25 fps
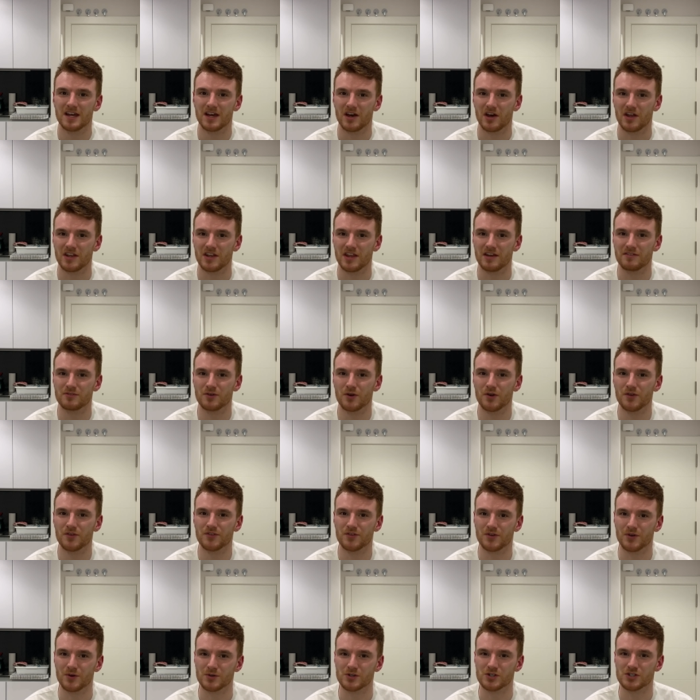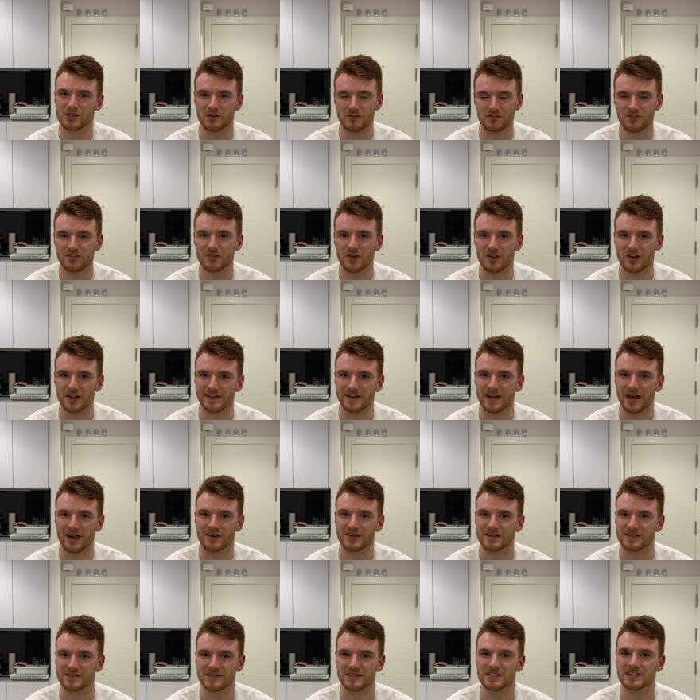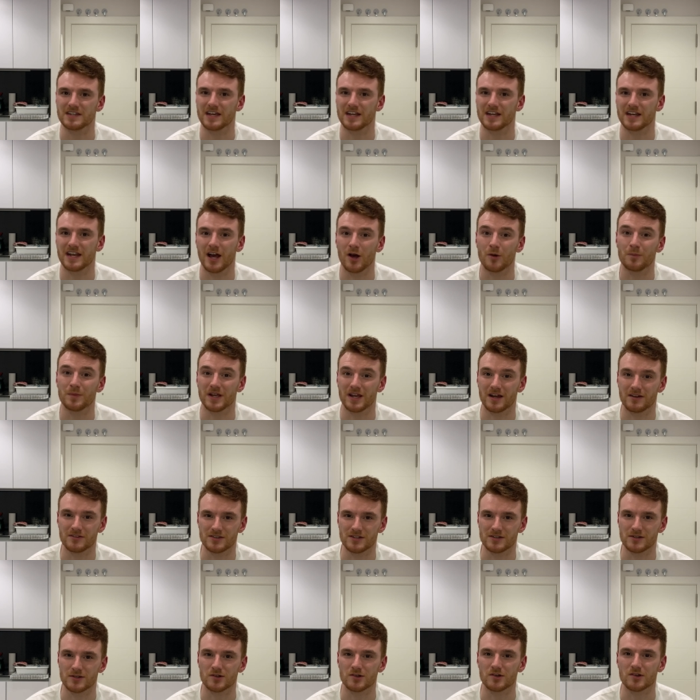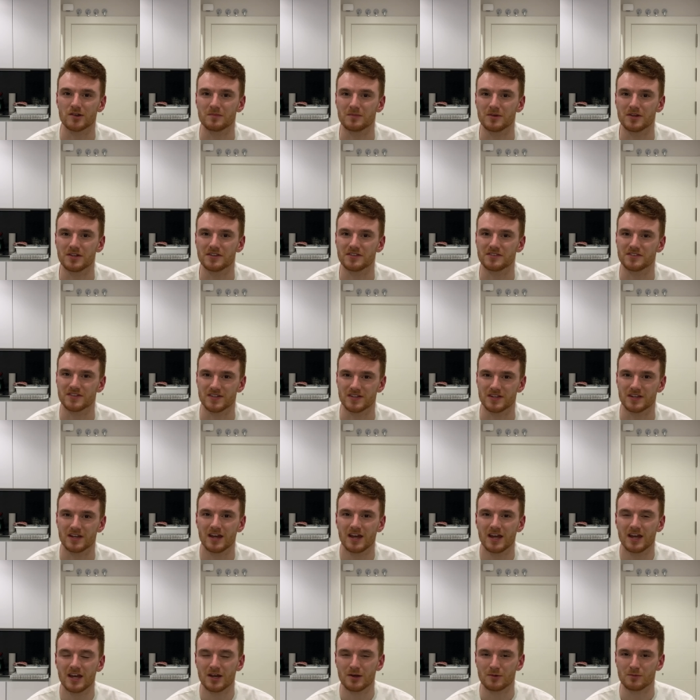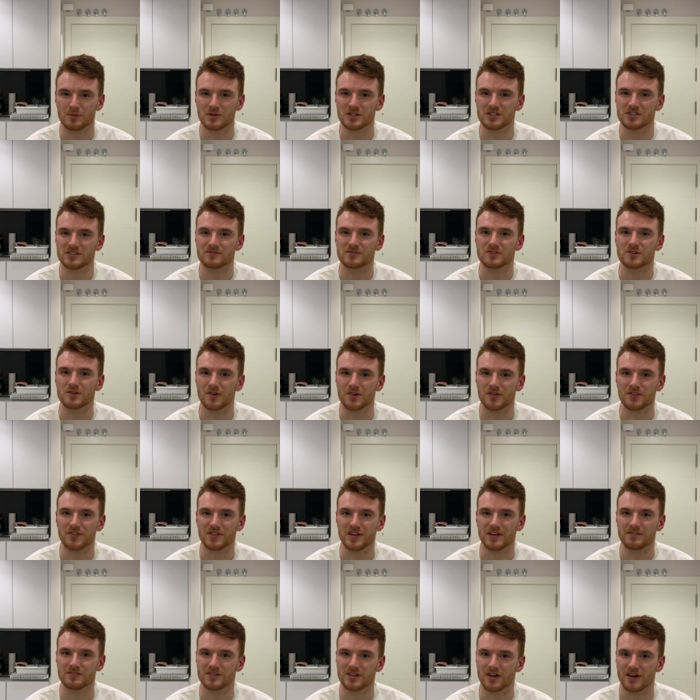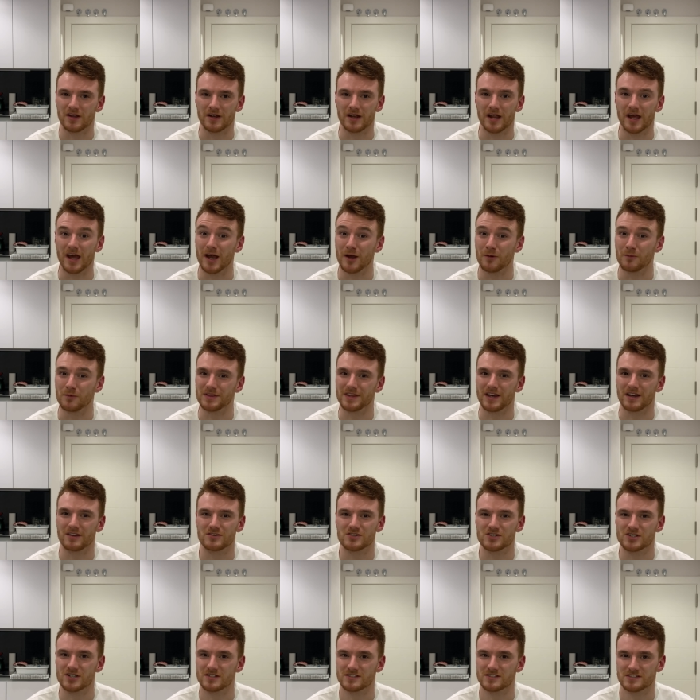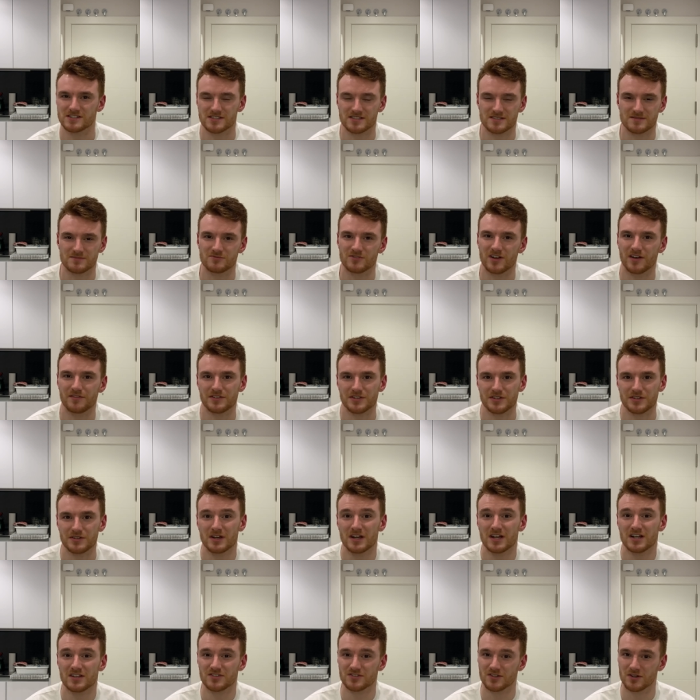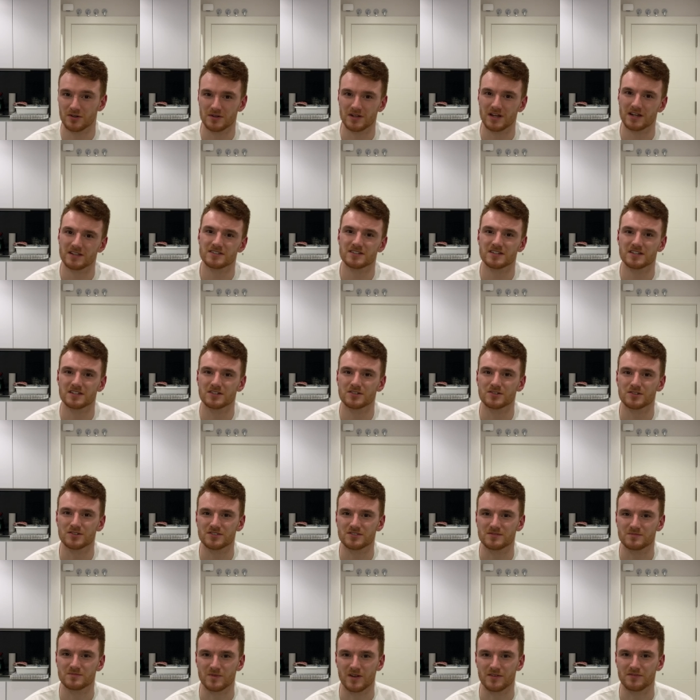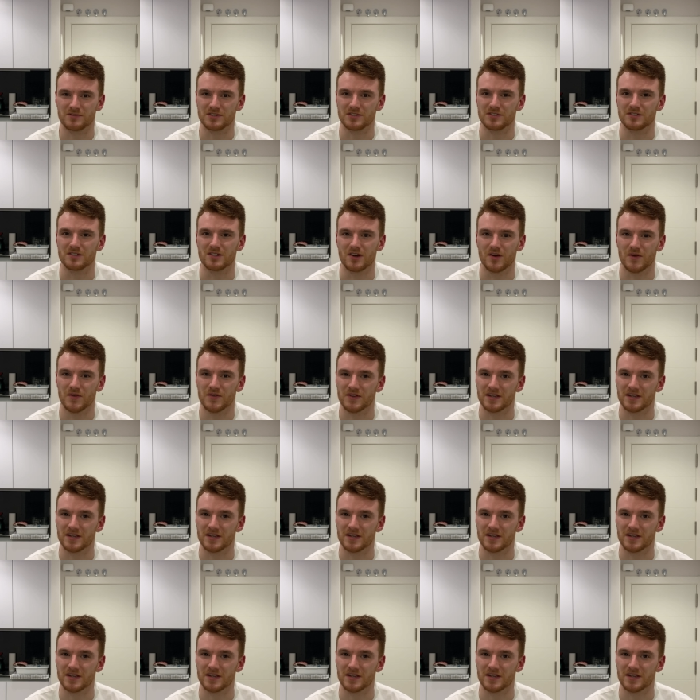And they've also shown solidarity in helping out the local community, which of course they've done uh, without charging some revenue. So that's going to cause some revenue loss